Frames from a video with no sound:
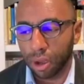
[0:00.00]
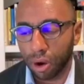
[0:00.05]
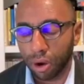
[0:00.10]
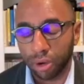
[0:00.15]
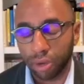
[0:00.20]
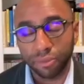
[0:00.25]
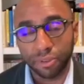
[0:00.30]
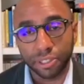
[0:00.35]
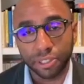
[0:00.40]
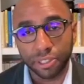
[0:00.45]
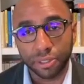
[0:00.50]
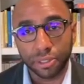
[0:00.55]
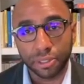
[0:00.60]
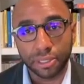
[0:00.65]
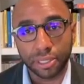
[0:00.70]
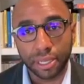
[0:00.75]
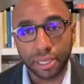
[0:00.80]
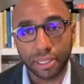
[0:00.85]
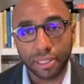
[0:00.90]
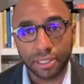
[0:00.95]
artificial
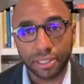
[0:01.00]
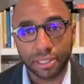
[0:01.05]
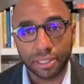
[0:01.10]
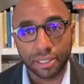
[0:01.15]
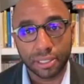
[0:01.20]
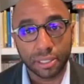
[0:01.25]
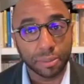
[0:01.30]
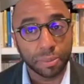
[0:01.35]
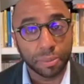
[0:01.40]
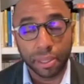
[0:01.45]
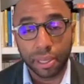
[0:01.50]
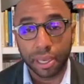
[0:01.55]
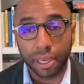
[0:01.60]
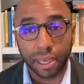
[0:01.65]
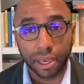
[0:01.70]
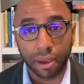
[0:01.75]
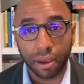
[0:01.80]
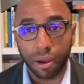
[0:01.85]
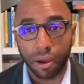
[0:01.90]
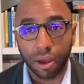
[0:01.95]
intelligence is
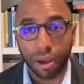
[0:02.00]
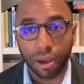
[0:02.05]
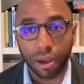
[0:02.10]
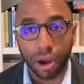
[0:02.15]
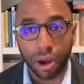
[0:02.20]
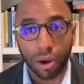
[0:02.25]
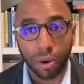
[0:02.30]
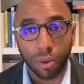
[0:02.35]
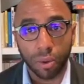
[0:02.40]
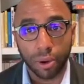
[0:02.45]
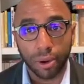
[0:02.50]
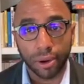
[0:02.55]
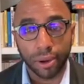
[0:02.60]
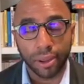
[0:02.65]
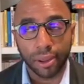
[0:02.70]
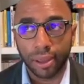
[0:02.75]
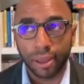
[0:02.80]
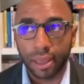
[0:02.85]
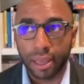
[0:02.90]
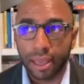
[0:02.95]
playing on our
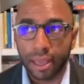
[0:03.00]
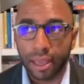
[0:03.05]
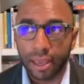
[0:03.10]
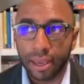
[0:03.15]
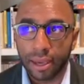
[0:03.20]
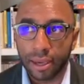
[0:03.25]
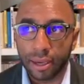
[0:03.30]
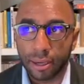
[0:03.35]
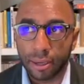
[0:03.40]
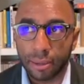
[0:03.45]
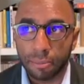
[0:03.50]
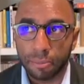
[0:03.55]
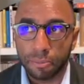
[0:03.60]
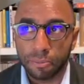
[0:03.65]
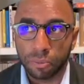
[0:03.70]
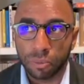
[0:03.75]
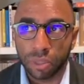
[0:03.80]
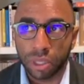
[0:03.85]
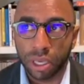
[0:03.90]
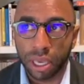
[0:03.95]
work.
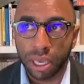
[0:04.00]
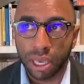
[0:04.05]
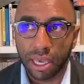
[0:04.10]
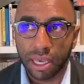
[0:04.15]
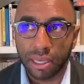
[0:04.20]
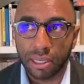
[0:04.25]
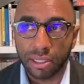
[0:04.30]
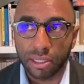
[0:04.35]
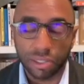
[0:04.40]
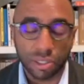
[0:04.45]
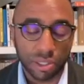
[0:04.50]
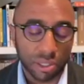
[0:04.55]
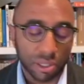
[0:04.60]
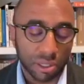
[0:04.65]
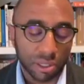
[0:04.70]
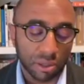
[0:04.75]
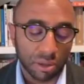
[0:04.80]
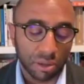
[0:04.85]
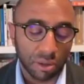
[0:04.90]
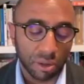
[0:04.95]
Um, and
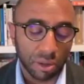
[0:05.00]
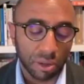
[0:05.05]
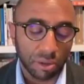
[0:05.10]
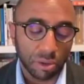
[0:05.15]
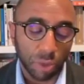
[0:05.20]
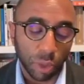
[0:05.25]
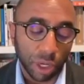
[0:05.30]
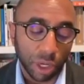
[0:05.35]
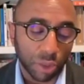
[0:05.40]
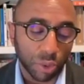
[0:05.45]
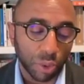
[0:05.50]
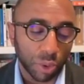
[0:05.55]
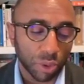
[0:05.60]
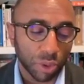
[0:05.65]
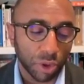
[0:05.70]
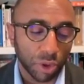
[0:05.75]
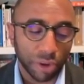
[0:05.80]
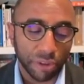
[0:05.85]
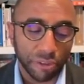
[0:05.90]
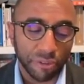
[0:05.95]
uh,
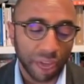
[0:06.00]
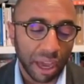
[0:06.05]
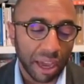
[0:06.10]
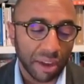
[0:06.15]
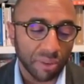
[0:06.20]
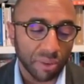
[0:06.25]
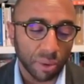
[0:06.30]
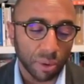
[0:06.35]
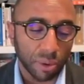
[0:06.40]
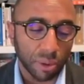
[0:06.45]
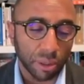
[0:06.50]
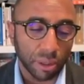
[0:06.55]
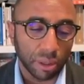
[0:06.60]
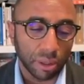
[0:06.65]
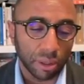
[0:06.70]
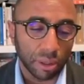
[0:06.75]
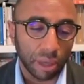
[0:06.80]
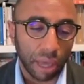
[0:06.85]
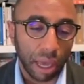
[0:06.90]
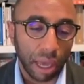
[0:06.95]
2035
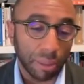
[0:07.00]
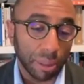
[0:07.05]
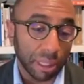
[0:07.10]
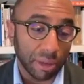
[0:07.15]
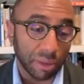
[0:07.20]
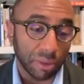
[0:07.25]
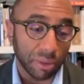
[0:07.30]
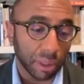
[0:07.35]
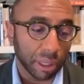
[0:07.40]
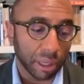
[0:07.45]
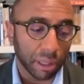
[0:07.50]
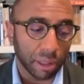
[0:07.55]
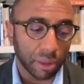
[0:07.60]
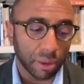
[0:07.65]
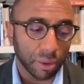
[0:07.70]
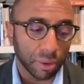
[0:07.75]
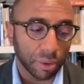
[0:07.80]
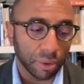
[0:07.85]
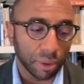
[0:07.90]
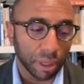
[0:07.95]
will, I believe, will
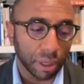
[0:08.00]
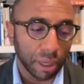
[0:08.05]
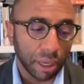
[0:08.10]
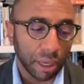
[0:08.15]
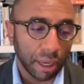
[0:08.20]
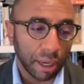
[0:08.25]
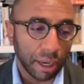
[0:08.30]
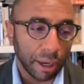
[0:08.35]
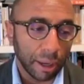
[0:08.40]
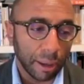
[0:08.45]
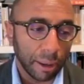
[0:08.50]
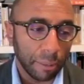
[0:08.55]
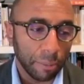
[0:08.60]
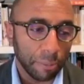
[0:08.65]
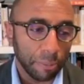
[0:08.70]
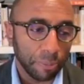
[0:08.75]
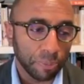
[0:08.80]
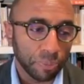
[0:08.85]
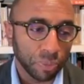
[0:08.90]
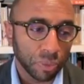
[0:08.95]
include
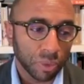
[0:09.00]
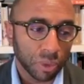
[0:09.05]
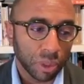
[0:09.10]
um,